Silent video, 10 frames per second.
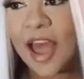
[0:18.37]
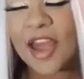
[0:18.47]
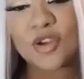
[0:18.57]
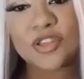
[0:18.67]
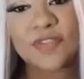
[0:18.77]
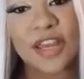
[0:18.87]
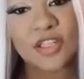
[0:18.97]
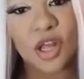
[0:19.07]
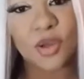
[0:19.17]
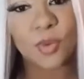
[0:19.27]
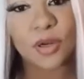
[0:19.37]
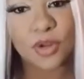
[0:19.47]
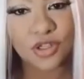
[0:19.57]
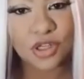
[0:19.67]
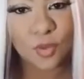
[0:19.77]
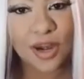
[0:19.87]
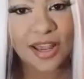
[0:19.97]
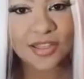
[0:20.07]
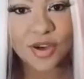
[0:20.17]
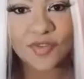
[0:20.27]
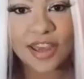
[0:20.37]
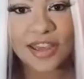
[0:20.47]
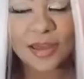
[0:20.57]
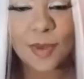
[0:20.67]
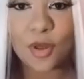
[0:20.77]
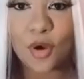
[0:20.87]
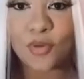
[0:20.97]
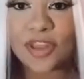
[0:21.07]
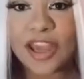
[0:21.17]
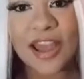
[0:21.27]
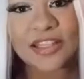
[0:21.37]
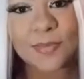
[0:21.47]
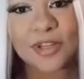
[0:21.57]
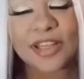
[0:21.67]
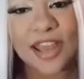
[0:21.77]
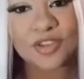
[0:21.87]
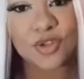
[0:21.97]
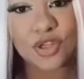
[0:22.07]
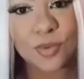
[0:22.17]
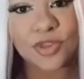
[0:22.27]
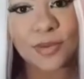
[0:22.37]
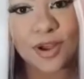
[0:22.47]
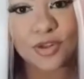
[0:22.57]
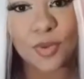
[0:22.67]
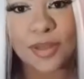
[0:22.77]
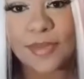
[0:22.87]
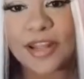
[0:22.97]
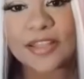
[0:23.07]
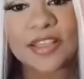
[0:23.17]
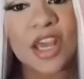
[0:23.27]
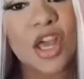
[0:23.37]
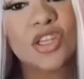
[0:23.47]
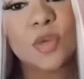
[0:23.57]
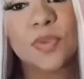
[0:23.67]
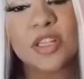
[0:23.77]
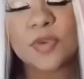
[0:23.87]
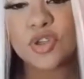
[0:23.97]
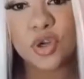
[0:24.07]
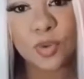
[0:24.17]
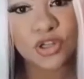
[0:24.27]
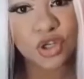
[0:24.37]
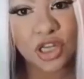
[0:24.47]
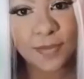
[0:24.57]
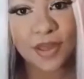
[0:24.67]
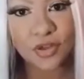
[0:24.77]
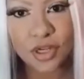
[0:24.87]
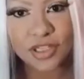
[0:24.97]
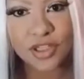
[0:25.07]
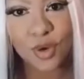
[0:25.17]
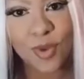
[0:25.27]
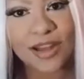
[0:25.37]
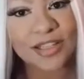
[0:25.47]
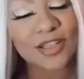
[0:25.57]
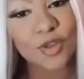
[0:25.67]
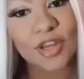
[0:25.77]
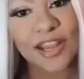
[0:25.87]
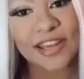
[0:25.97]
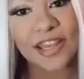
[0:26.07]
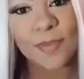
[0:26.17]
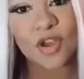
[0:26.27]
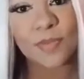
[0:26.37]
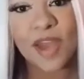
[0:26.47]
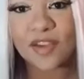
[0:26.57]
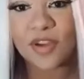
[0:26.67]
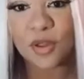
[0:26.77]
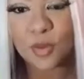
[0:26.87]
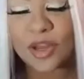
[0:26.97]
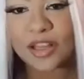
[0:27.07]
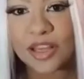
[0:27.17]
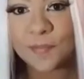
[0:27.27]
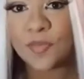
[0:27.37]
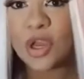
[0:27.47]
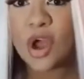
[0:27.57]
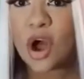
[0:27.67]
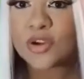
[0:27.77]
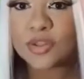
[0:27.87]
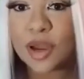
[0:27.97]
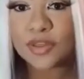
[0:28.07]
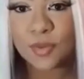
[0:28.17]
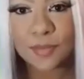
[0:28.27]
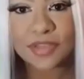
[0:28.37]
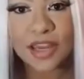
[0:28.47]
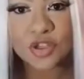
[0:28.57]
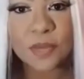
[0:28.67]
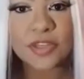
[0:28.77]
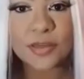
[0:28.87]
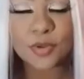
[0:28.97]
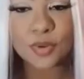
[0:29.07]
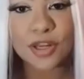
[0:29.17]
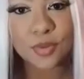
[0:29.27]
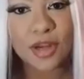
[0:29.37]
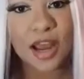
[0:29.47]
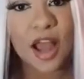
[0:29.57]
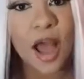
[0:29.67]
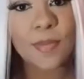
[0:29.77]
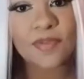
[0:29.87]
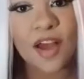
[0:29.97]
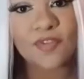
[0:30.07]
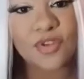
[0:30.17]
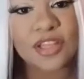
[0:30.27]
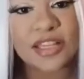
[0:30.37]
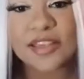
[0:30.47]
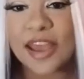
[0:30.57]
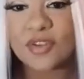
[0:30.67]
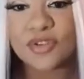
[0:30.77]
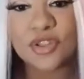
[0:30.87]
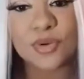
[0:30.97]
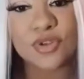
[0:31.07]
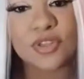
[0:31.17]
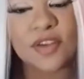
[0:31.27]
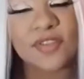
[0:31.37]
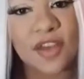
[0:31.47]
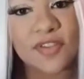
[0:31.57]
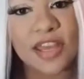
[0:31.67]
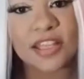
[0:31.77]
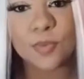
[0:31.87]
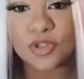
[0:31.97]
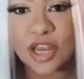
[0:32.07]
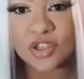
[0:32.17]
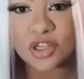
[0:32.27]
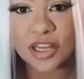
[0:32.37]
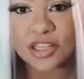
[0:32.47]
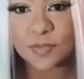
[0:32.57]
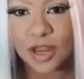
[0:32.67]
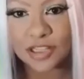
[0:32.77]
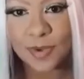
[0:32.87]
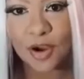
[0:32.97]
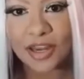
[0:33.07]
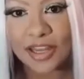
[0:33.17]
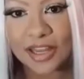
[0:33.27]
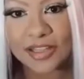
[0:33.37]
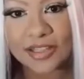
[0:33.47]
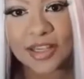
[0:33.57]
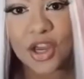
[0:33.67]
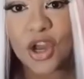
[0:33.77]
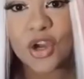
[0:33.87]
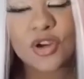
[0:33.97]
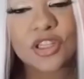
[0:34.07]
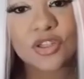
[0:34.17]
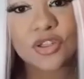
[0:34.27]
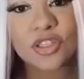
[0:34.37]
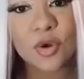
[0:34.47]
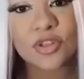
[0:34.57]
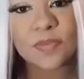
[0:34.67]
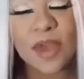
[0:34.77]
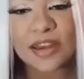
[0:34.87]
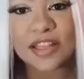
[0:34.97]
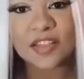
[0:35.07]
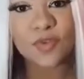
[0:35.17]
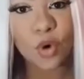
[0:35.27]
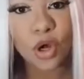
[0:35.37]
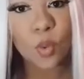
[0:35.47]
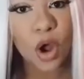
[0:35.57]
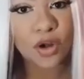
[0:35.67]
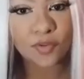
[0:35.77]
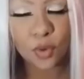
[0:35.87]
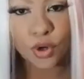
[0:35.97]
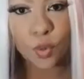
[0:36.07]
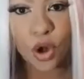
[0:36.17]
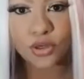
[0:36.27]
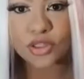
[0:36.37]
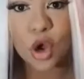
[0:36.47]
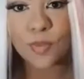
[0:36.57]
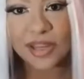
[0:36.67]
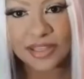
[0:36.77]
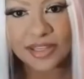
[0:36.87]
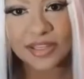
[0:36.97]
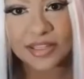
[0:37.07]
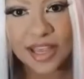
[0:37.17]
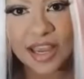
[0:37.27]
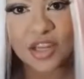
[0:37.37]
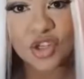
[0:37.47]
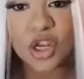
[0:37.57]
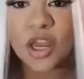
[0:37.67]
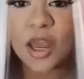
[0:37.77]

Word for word: I also have an $8 one question, one answer via email only. I typically answer you within about 20 minutes. So please be sure to write your email addresses correctly so that I can email you back fairly quickly. Also on the website, jamiezebra23.com, I've got full-size candles, do-it-yourself love kits, protection kits, prosperity kits, crystal stones, pendants, Florida water, Florida water soap, incense sage,